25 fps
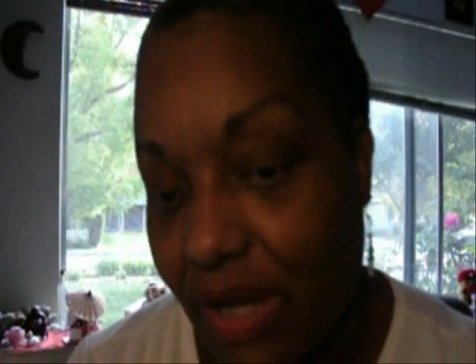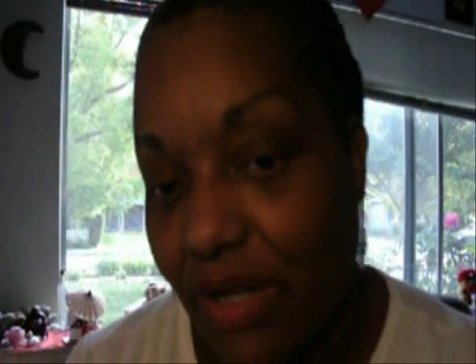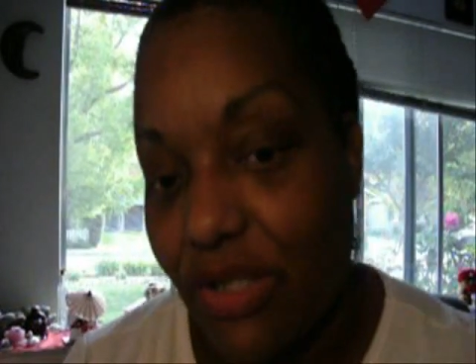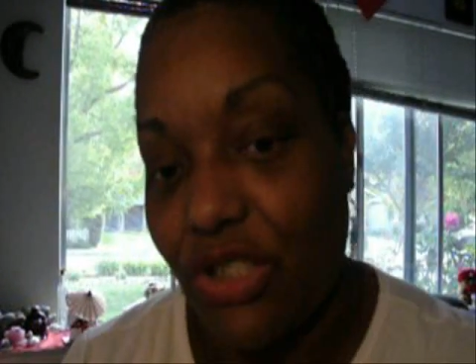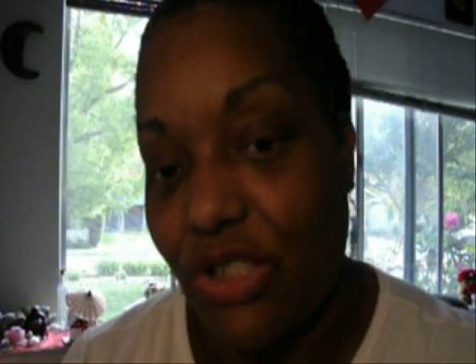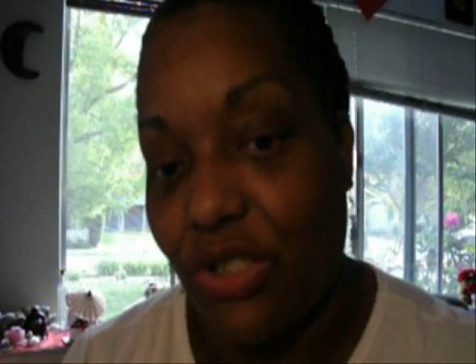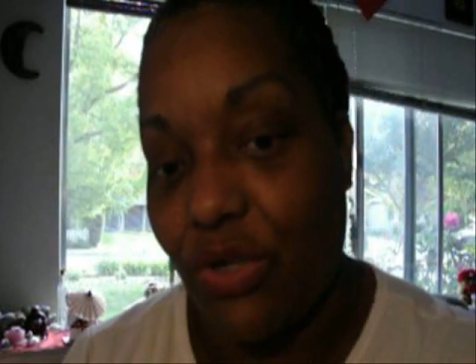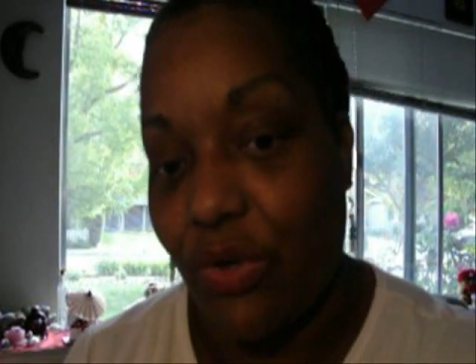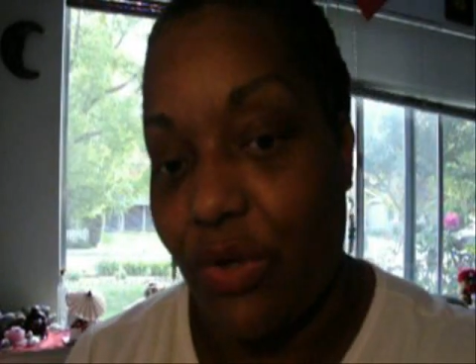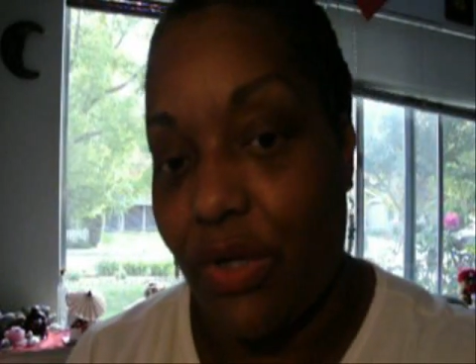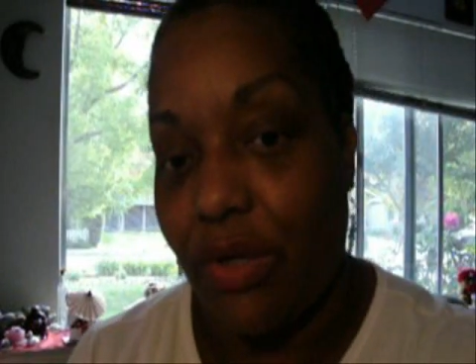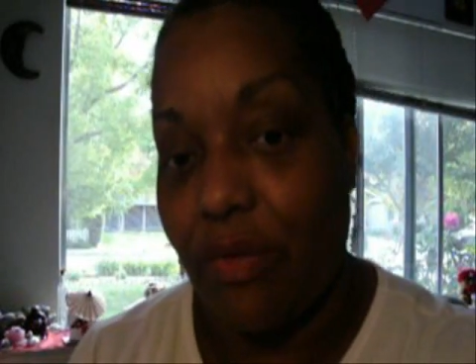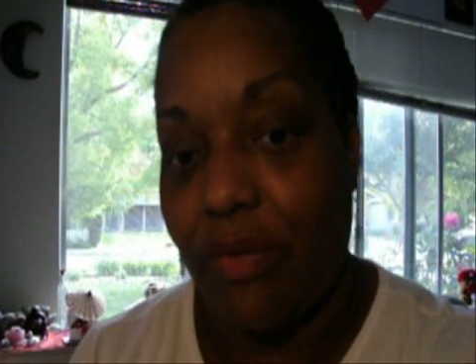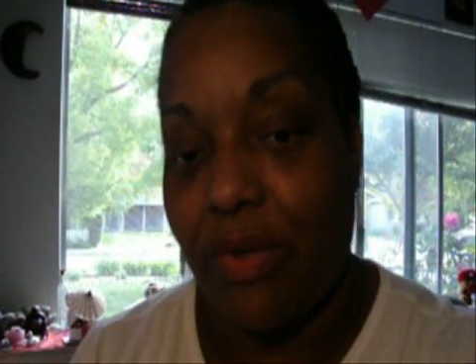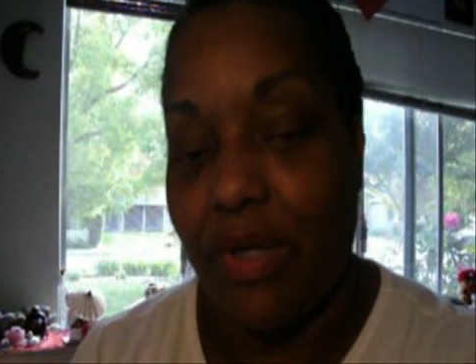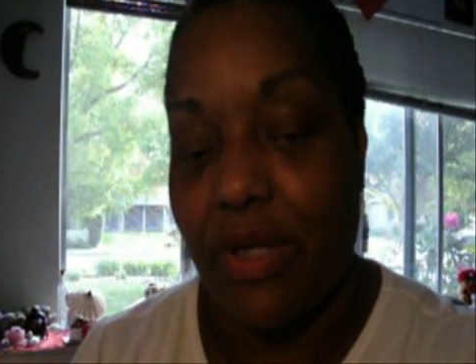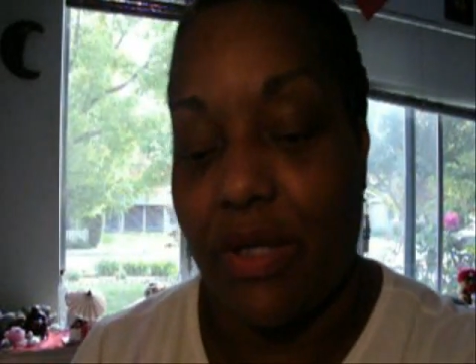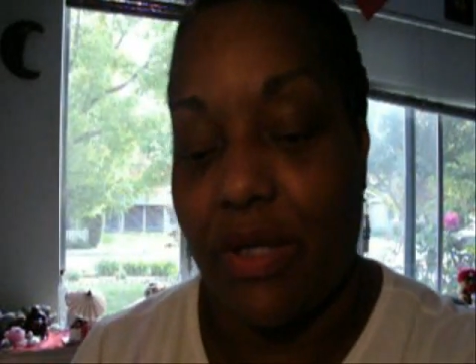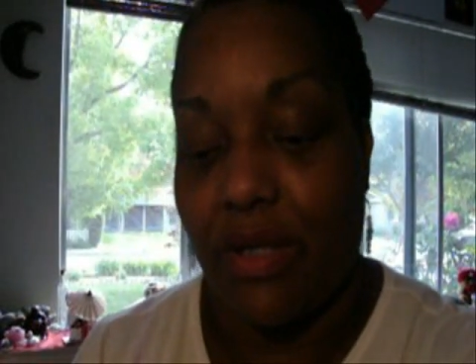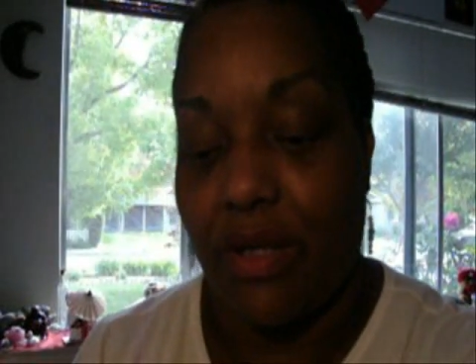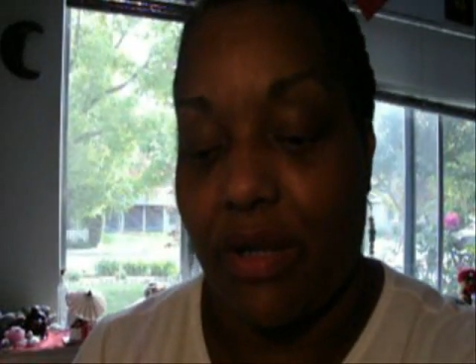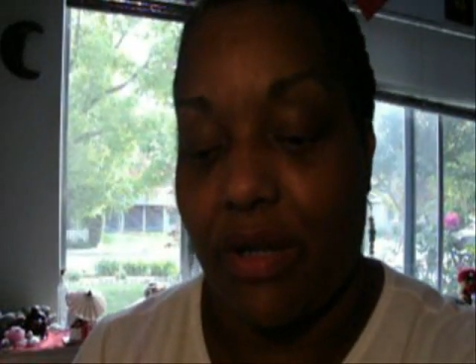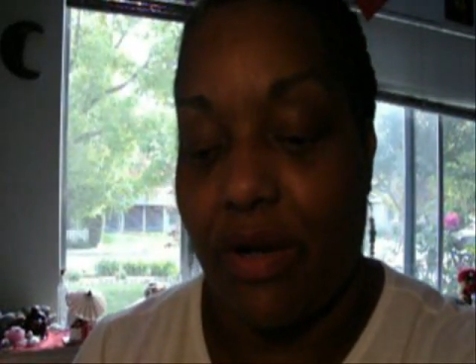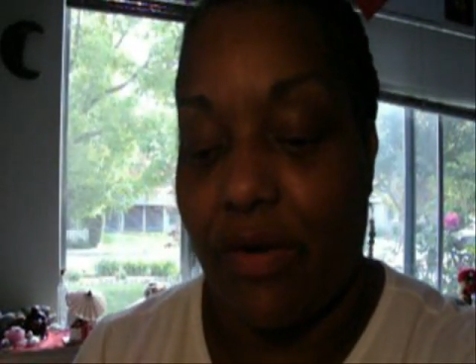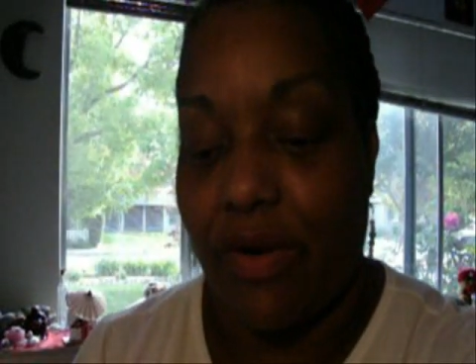show you with
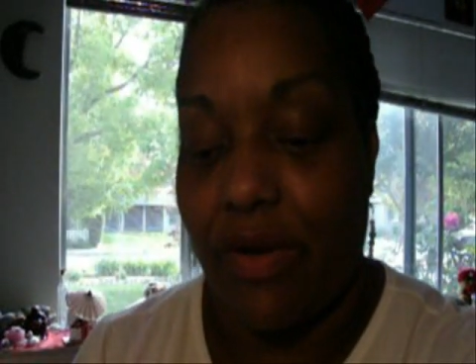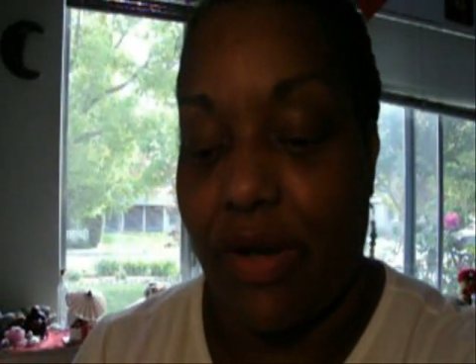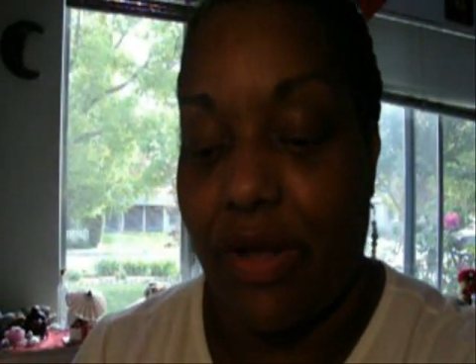her other